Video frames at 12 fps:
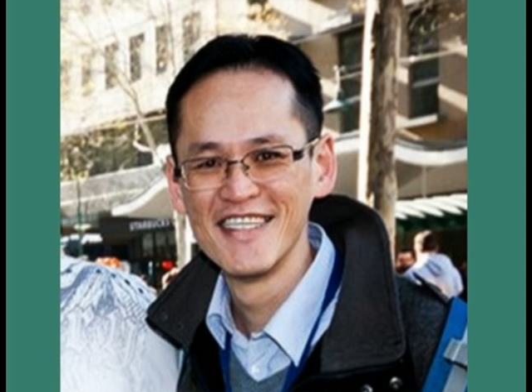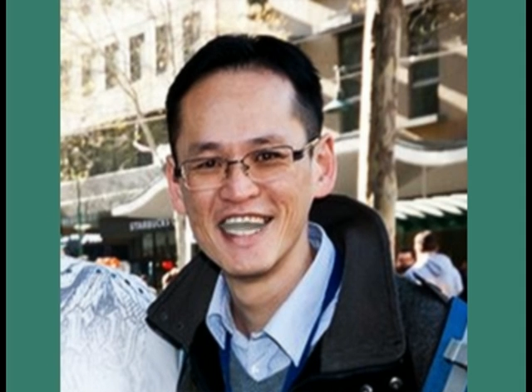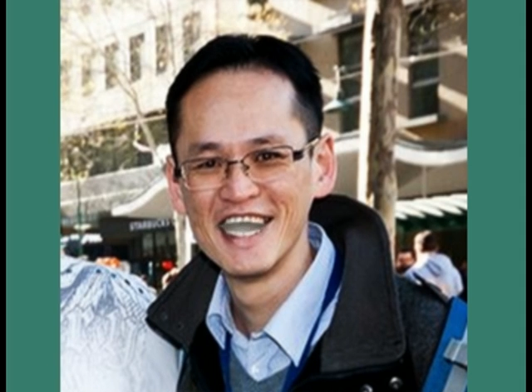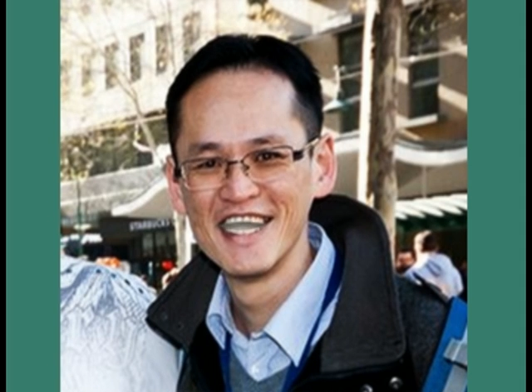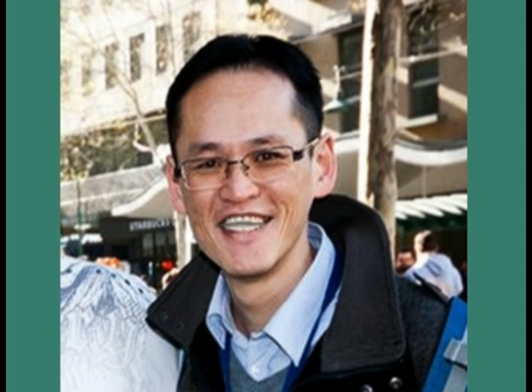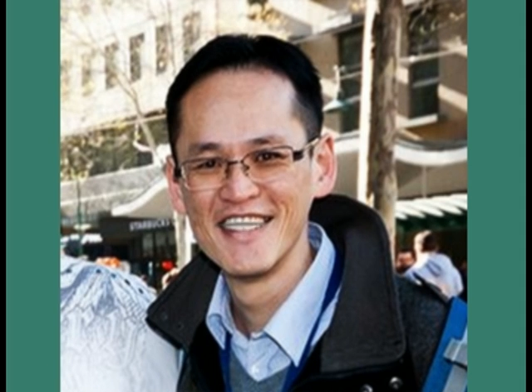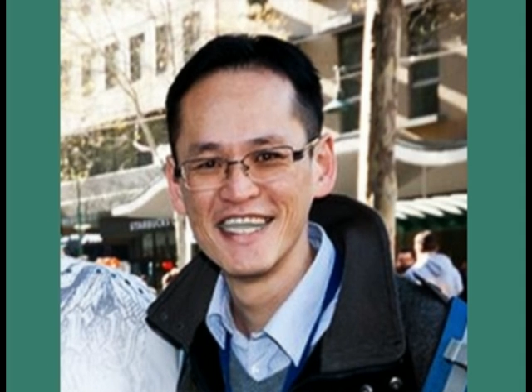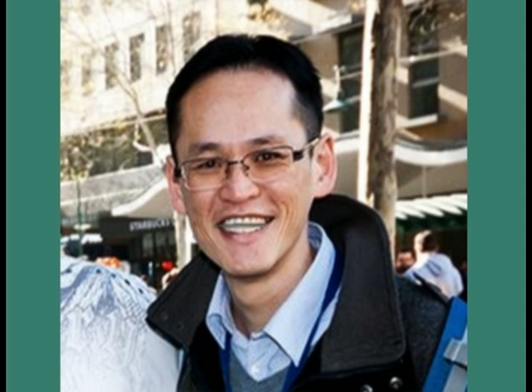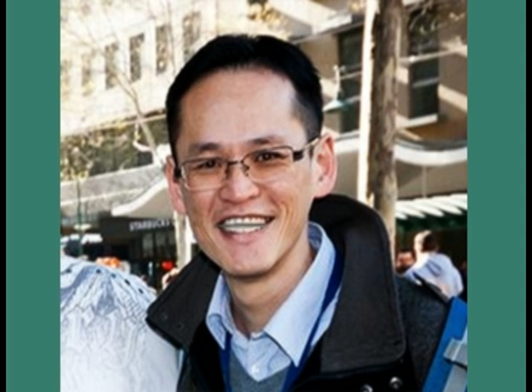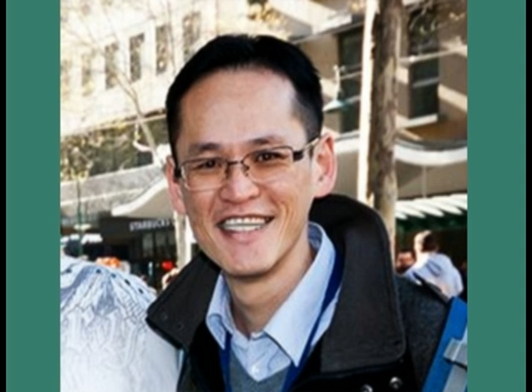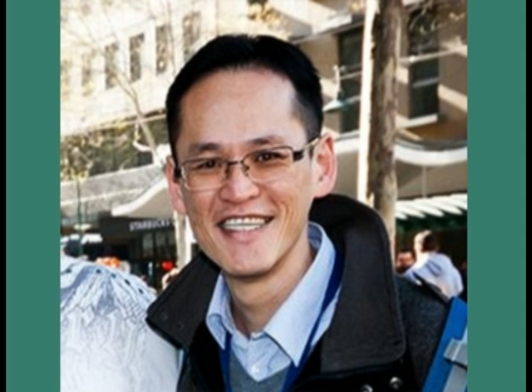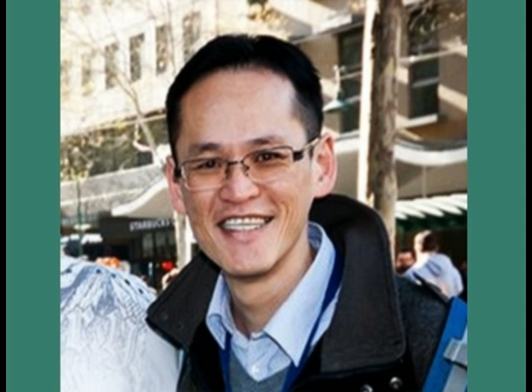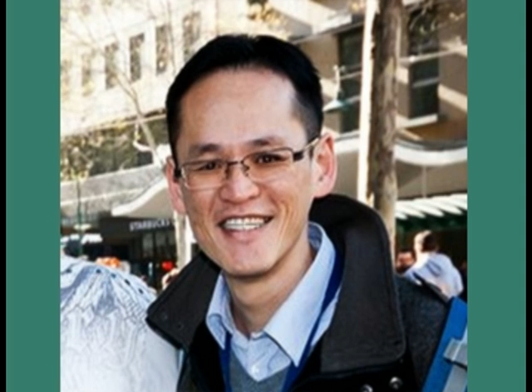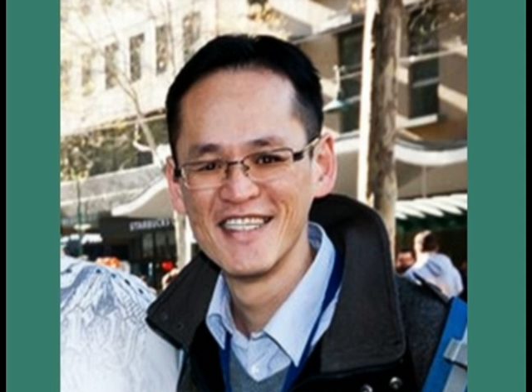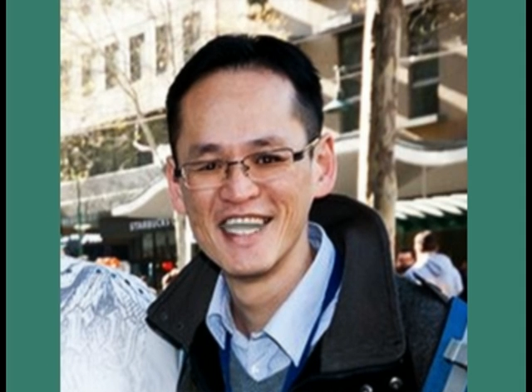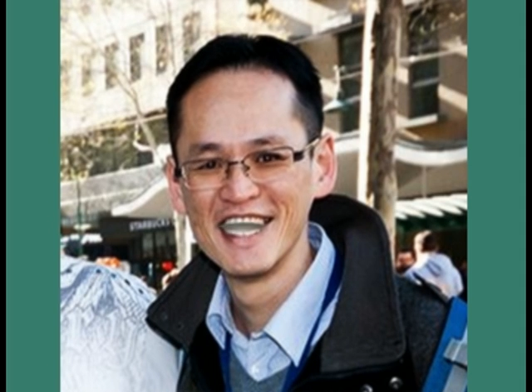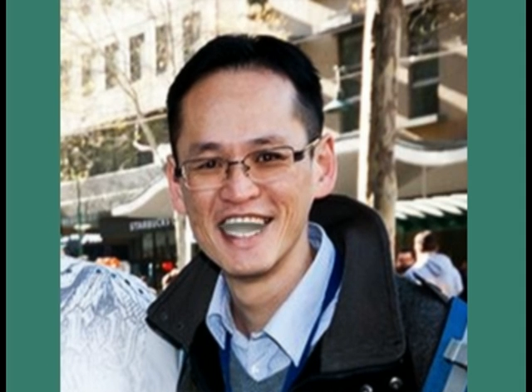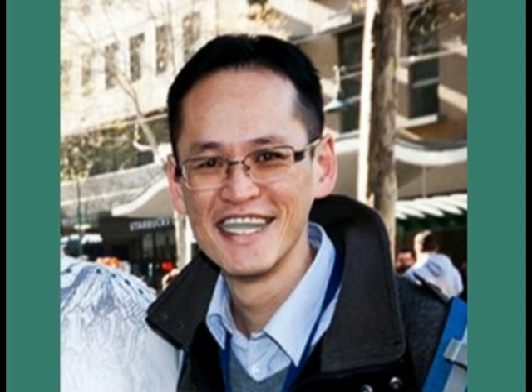Well, Dami,
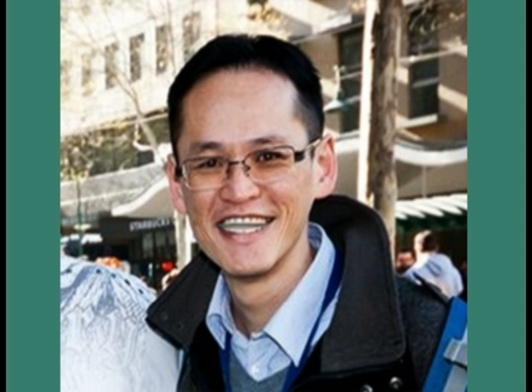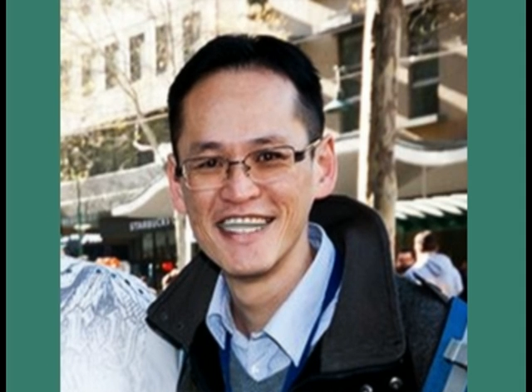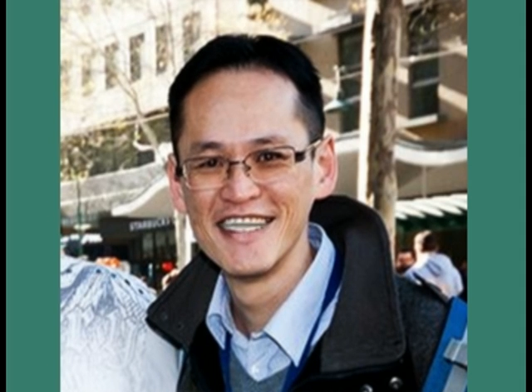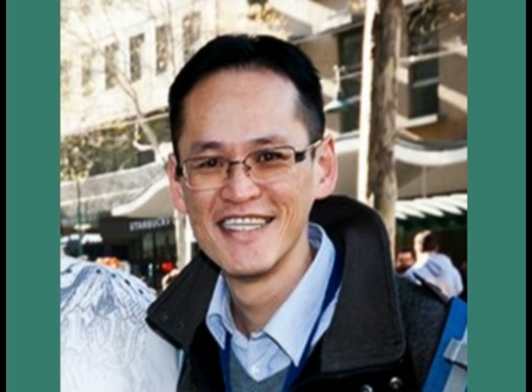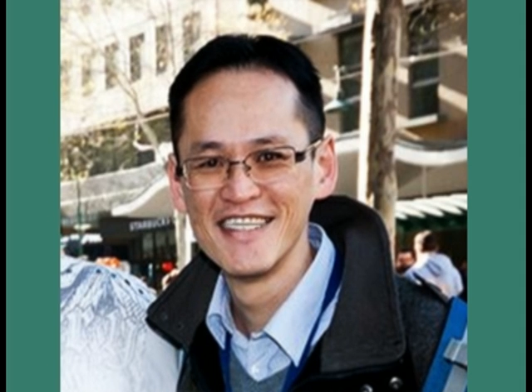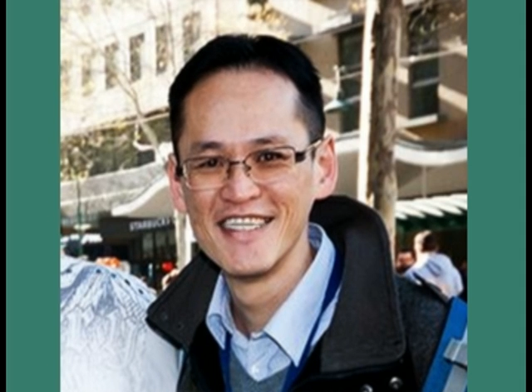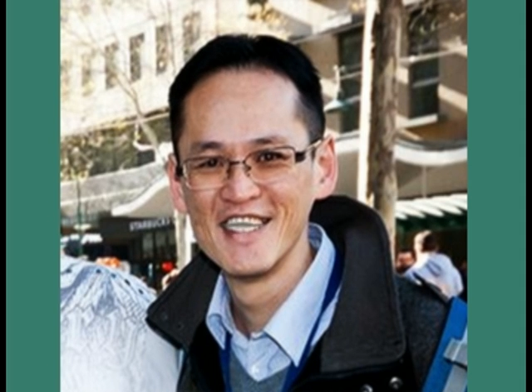I,